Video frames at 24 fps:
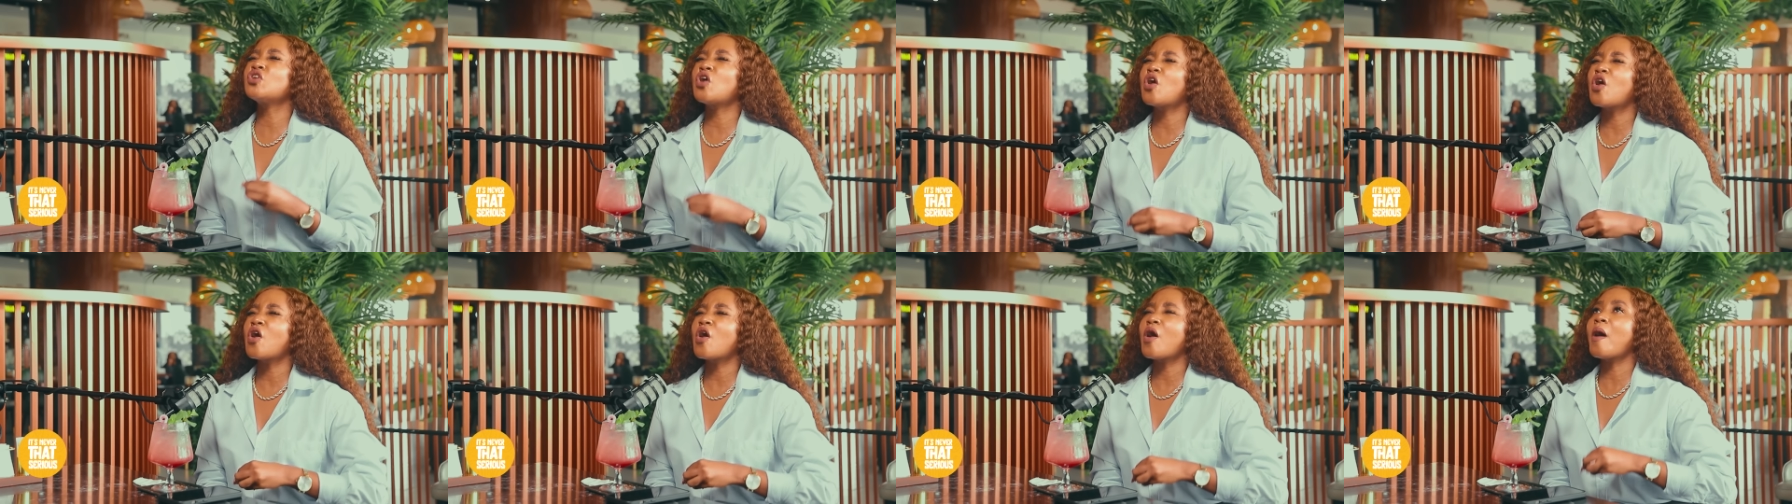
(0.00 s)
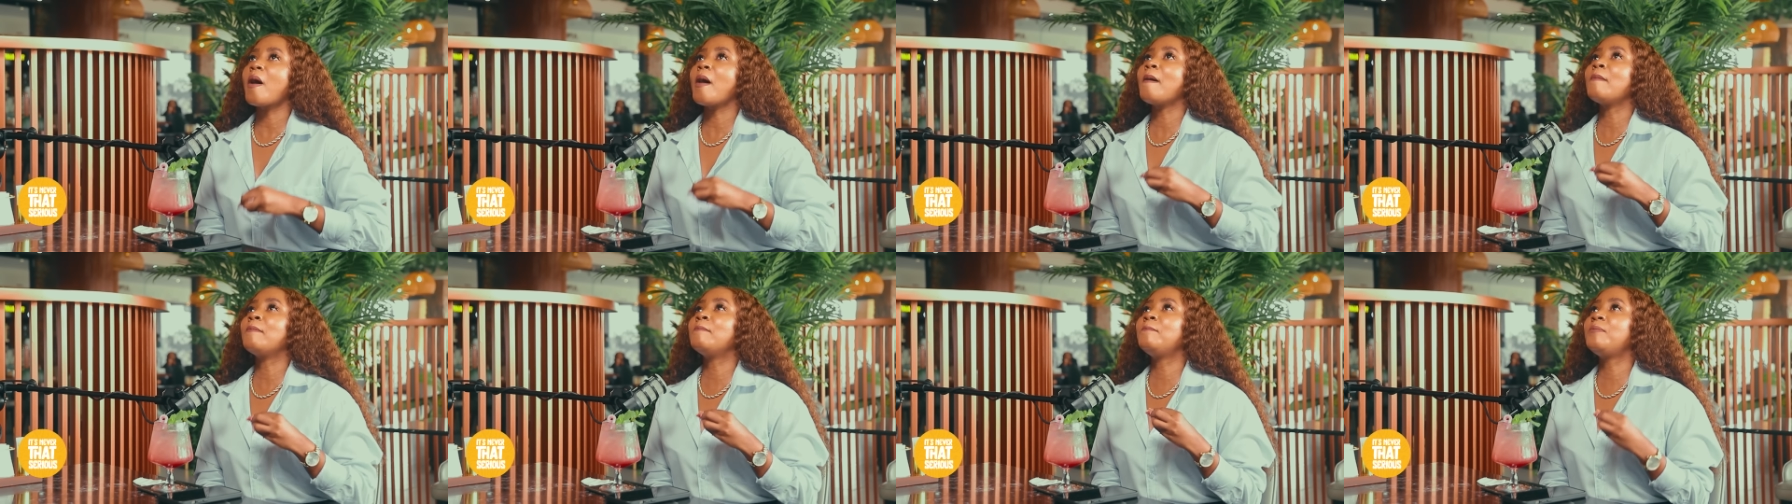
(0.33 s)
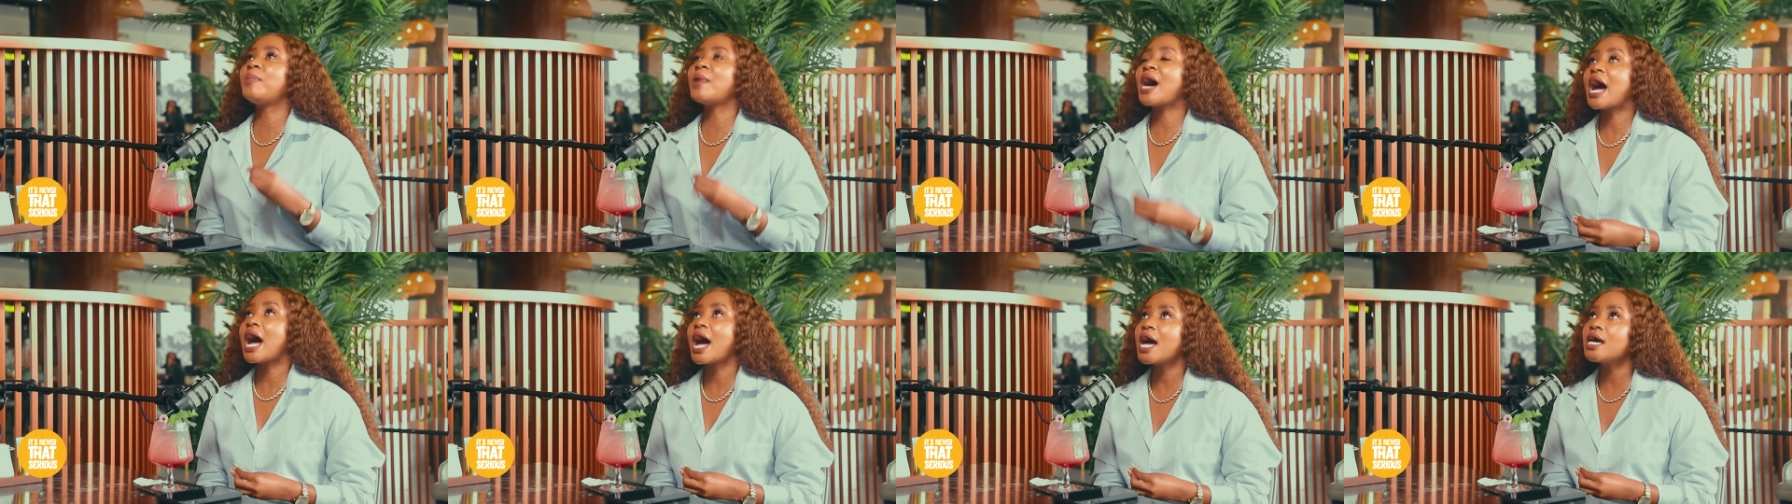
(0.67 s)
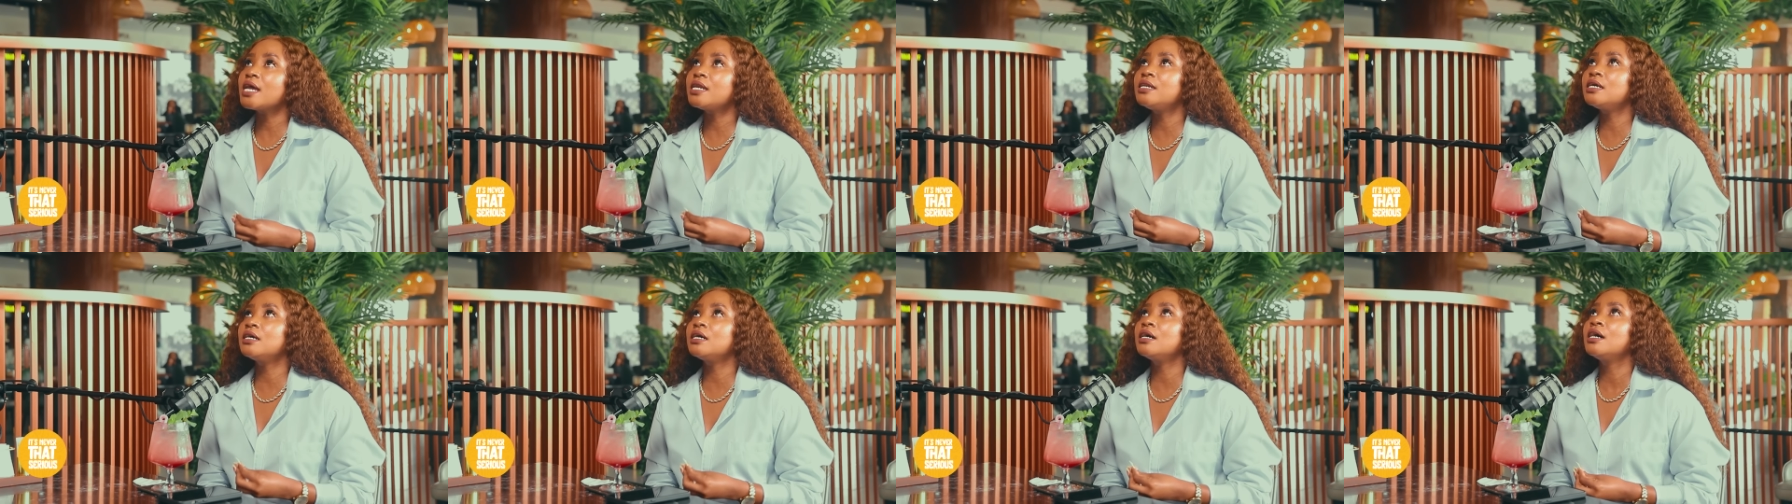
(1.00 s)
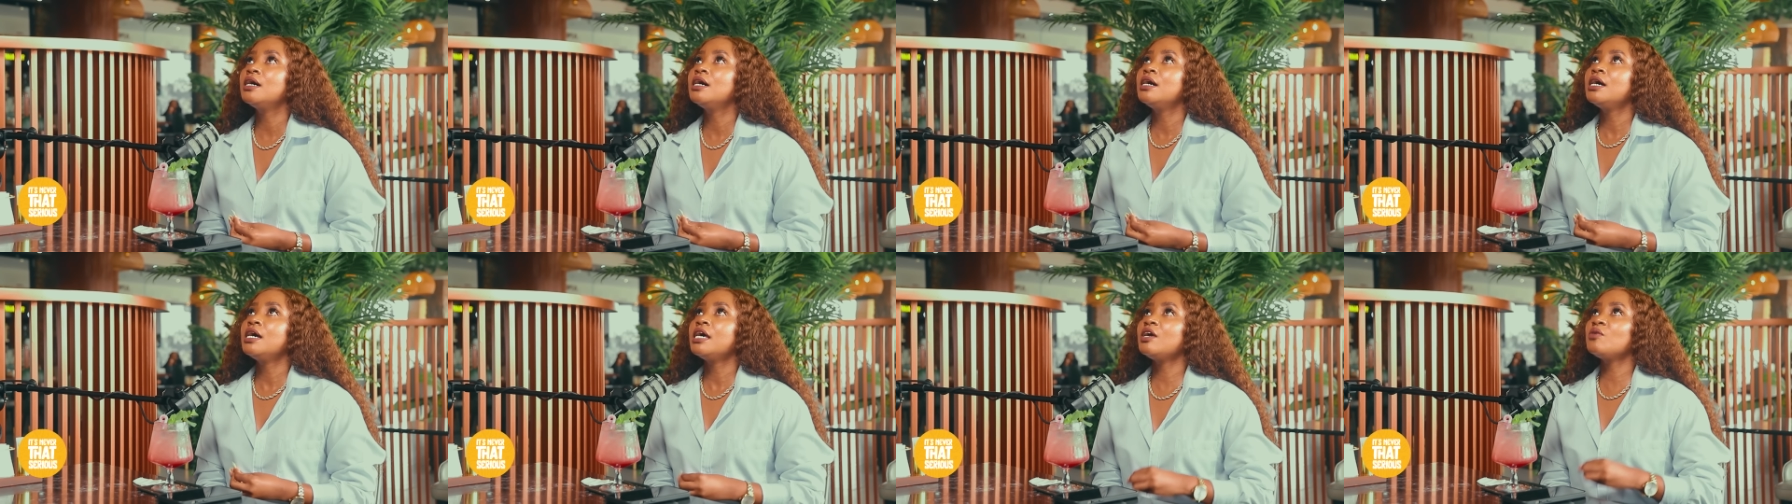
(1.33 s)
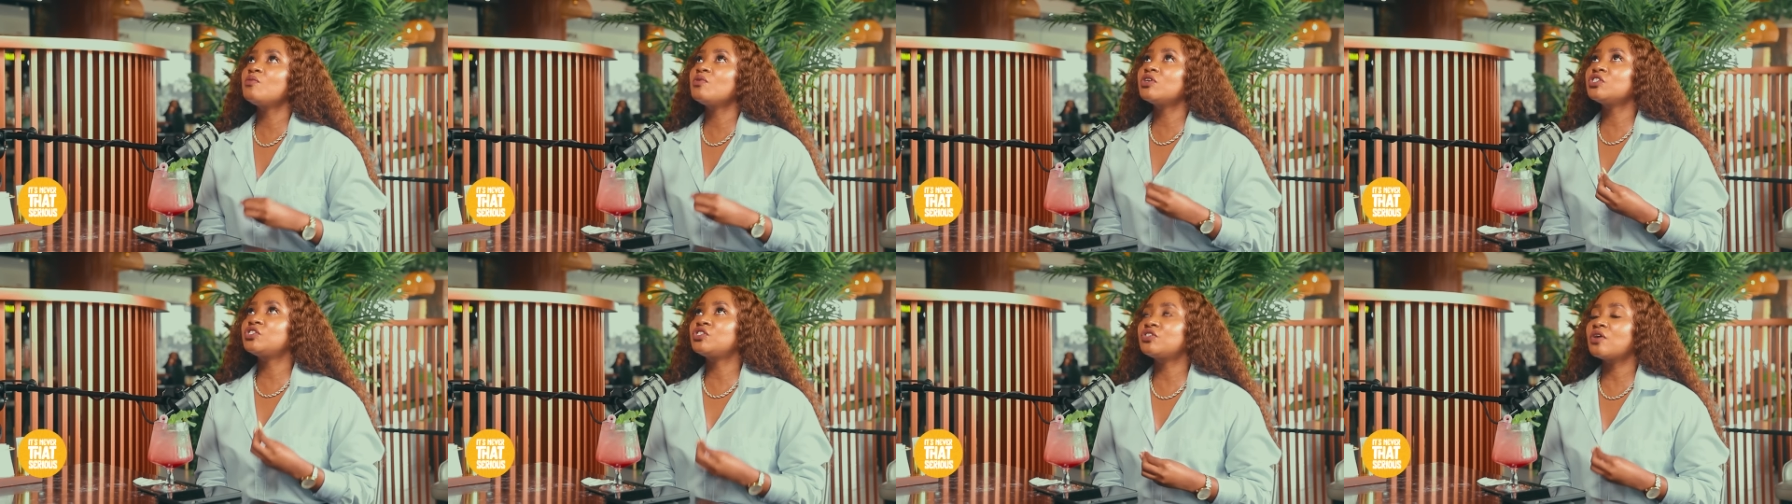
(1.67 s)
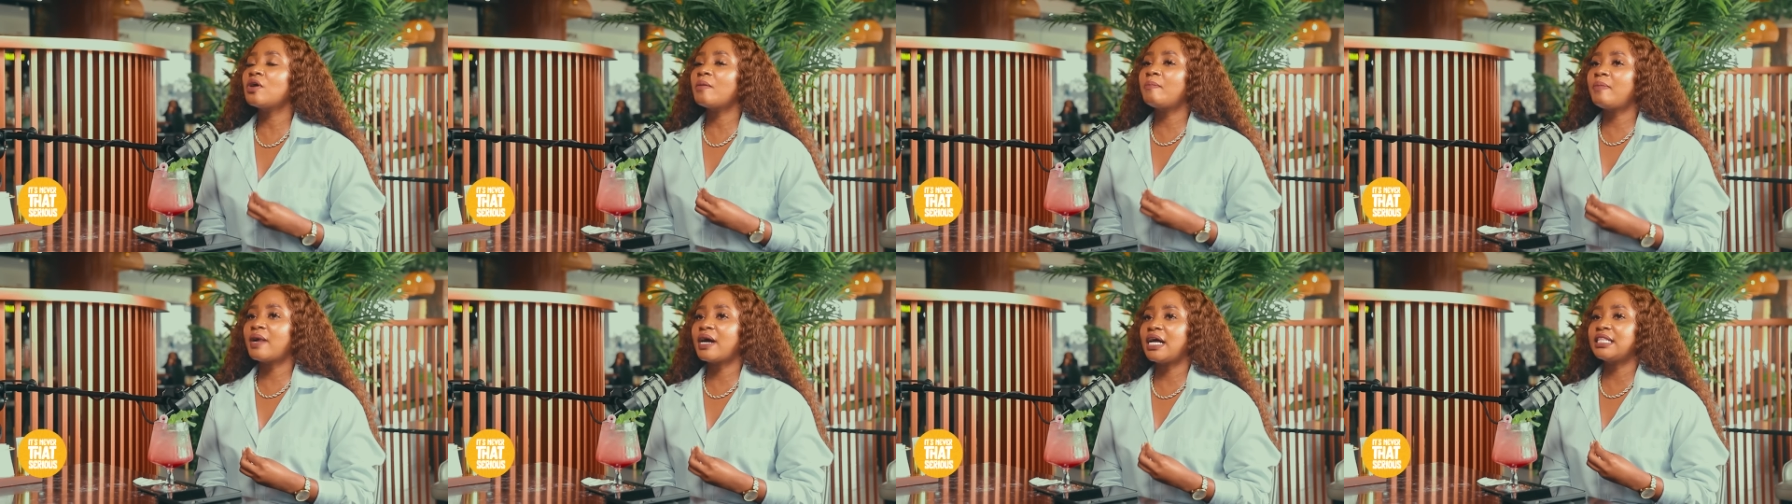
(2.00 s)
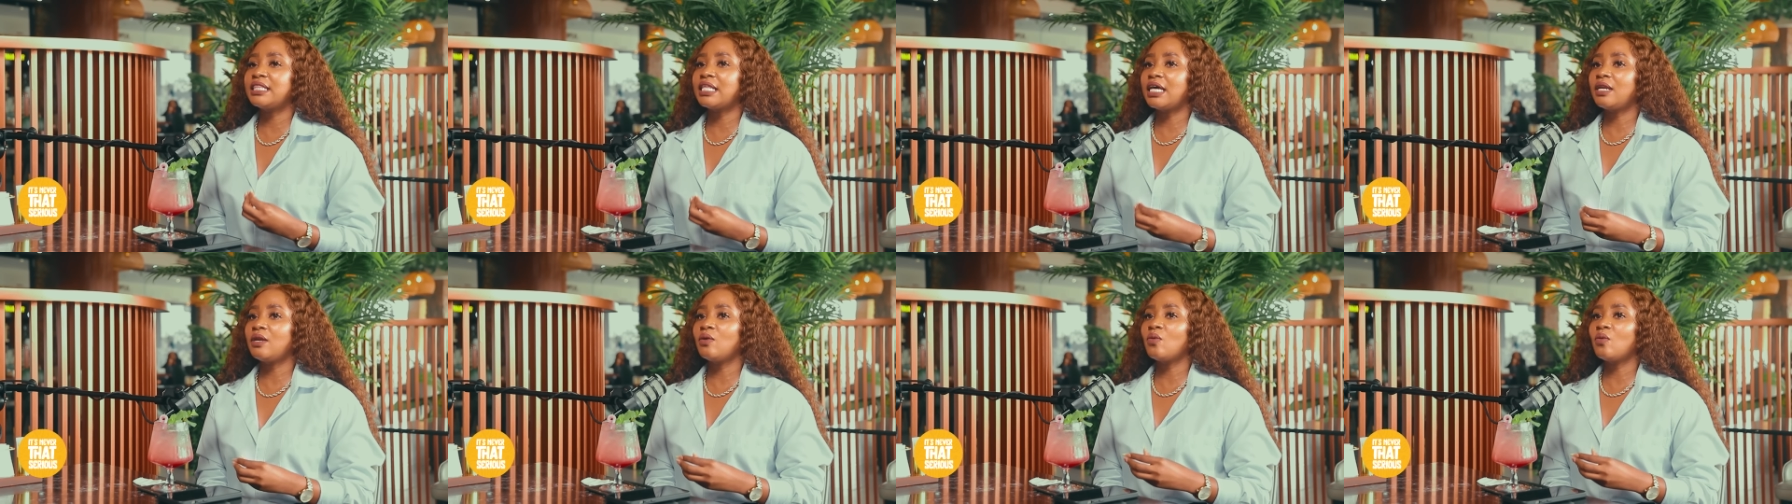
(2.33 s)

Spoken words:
so bad. It was so bad that